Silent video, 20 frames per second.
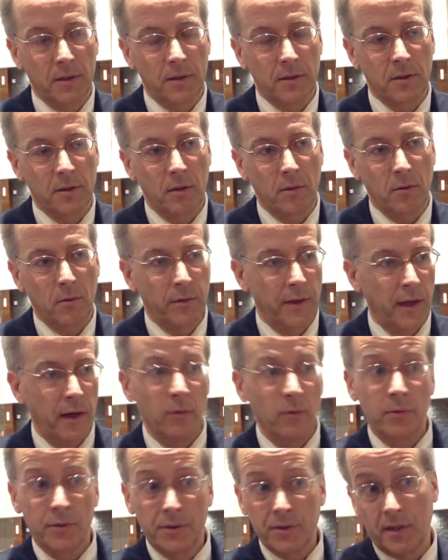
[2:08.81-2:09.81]
And so
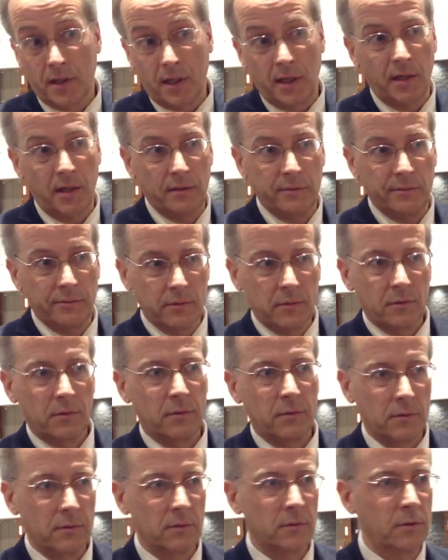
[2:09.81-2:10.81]
that was, again,
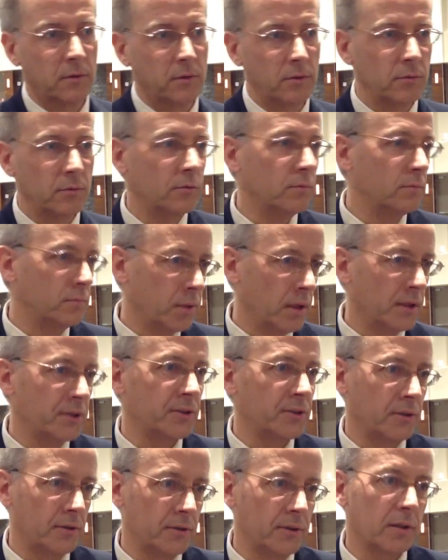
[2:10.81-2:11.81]
two
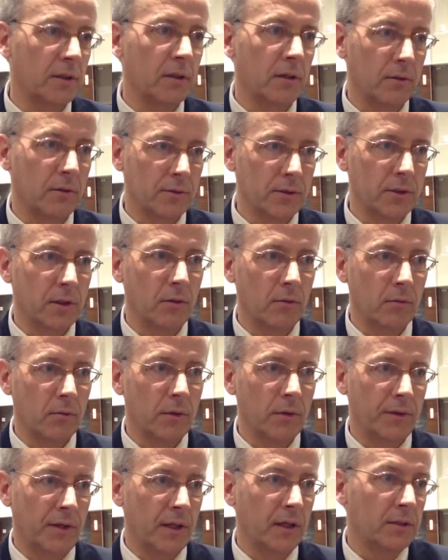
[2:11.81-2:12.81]
plus years ago. So
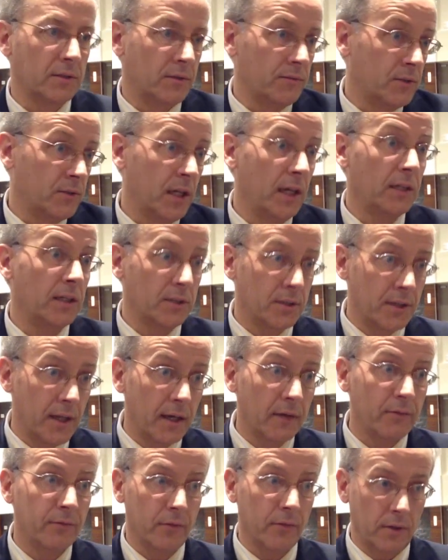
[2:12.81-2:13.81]
things have changed,
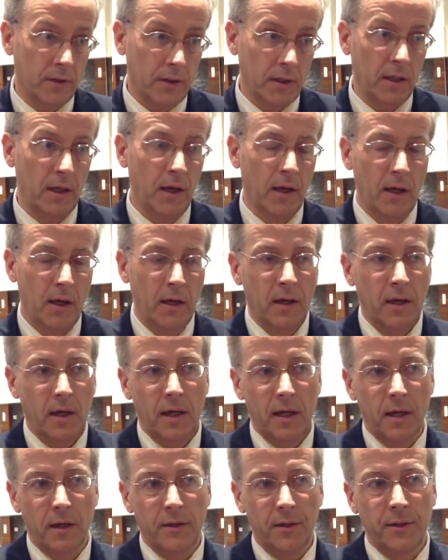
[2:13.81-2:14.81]
thankfully.
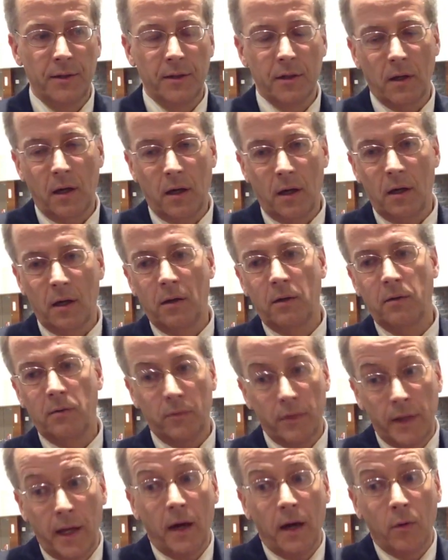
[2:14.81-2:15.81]
And uh,
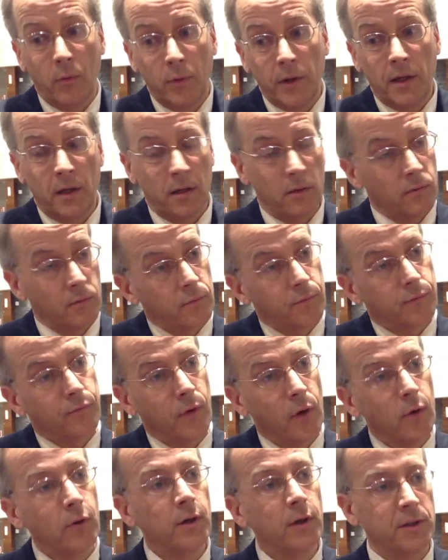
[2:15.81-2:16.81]
now we can
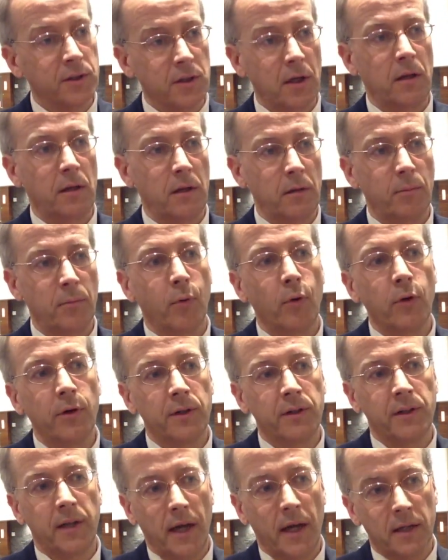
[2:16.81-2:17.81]
focus on the
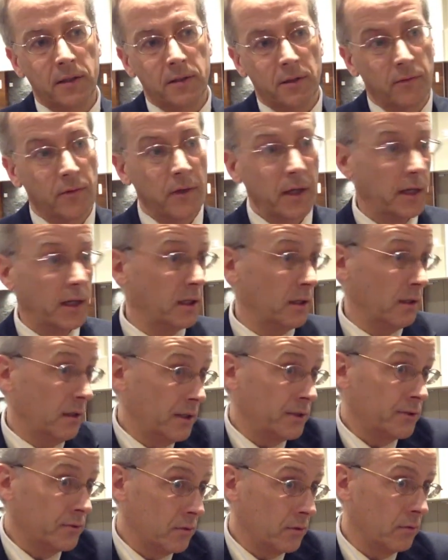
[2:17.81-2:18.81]
important task of getting
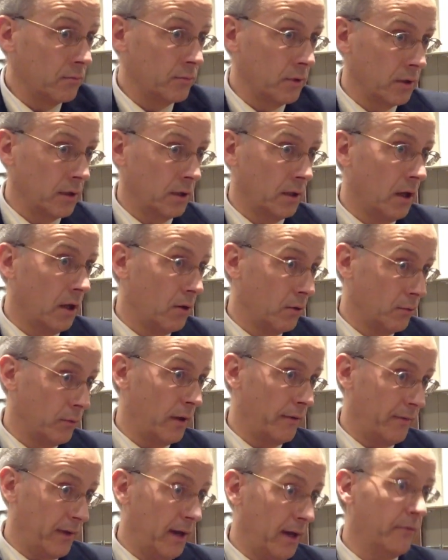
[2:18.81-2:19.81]
cholesterol really low. And we
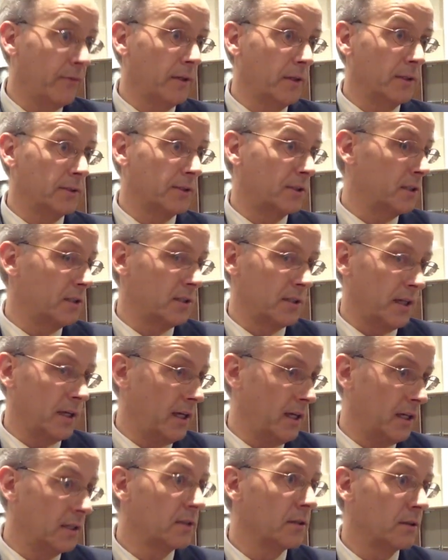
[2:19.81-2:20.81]
have evidence to
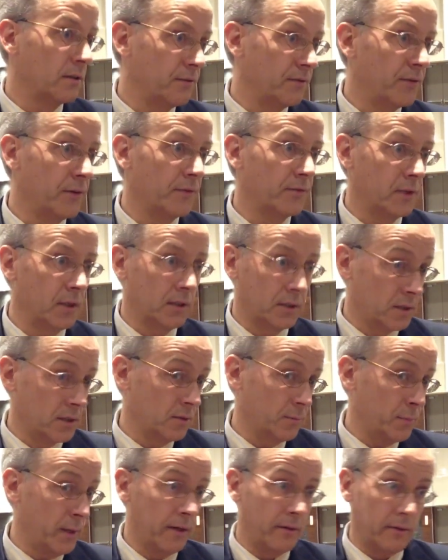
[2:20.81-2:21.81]
say into the 50s
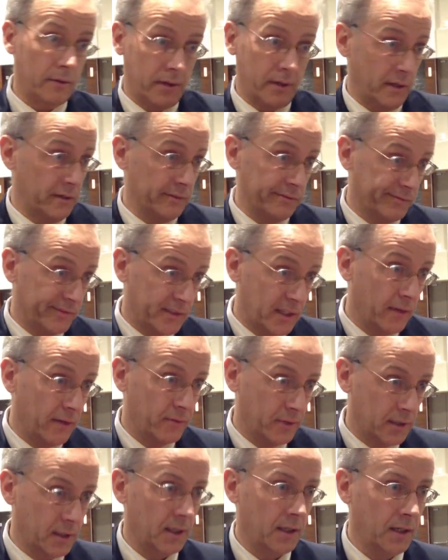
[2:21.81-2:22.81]
is better than
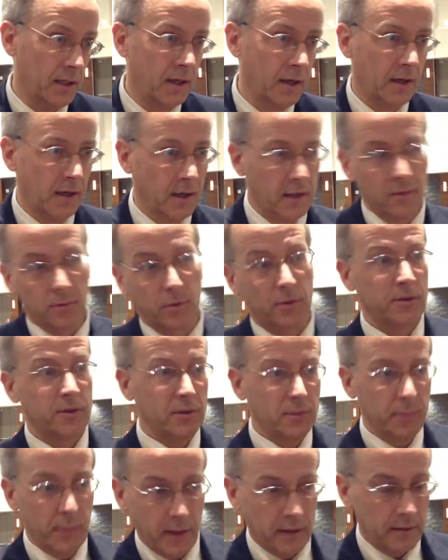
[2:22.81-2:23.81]
70, which
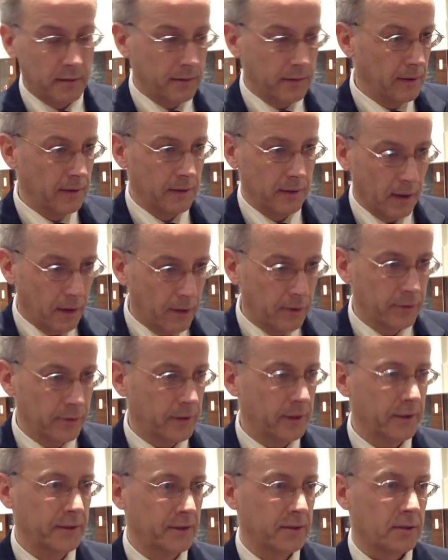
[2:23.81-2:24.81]
is better than
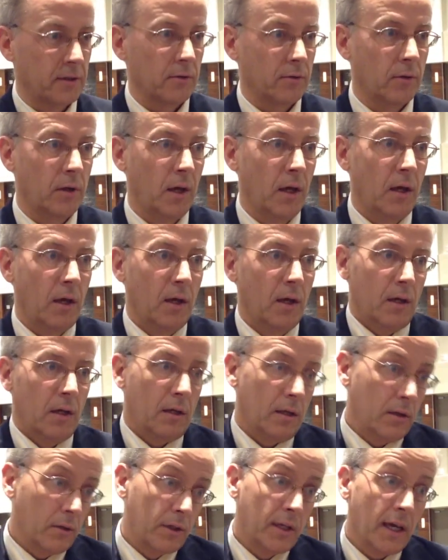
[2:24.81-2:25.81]
100. So,
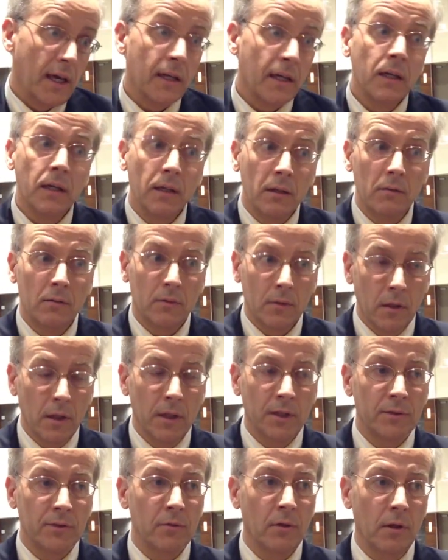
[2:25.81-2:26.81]
you know, getting
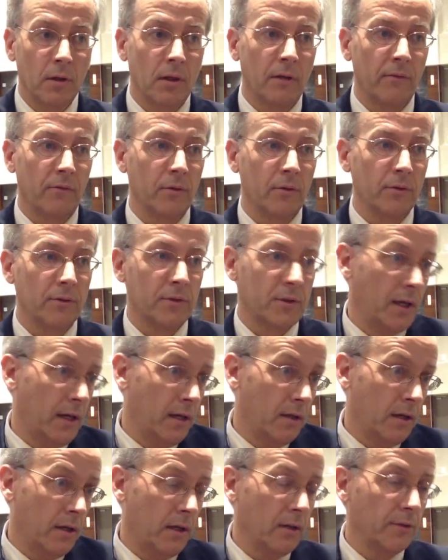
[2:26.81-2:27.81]
cholesterol levels,
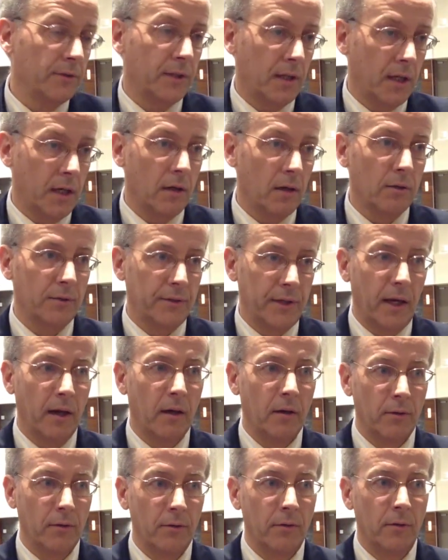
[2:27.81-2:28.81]
LDL,
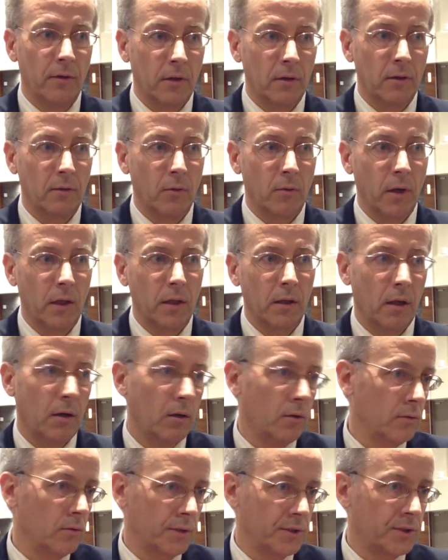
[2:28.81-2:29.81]
down quite
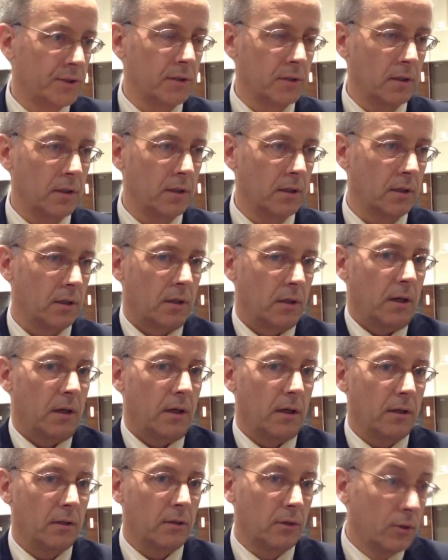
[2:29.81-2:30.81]
low is
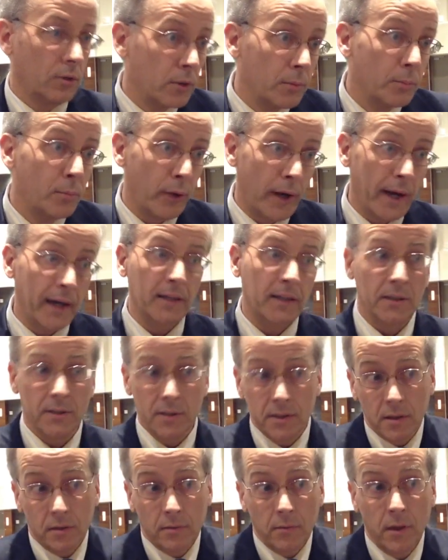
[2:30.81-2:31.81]
uh, good
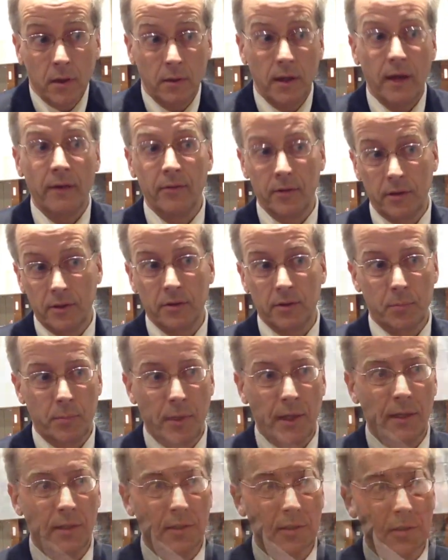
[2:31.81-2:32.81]
practice and, and
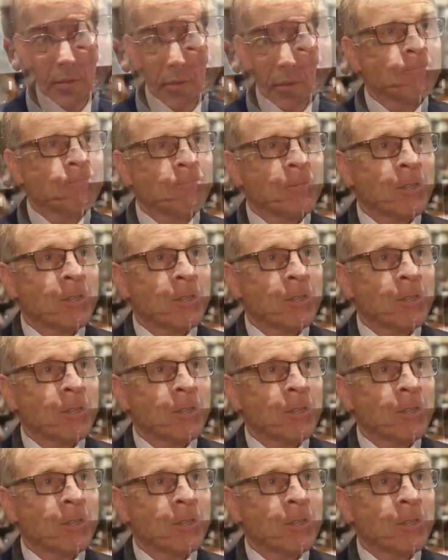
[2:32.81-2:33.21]
evidence-based.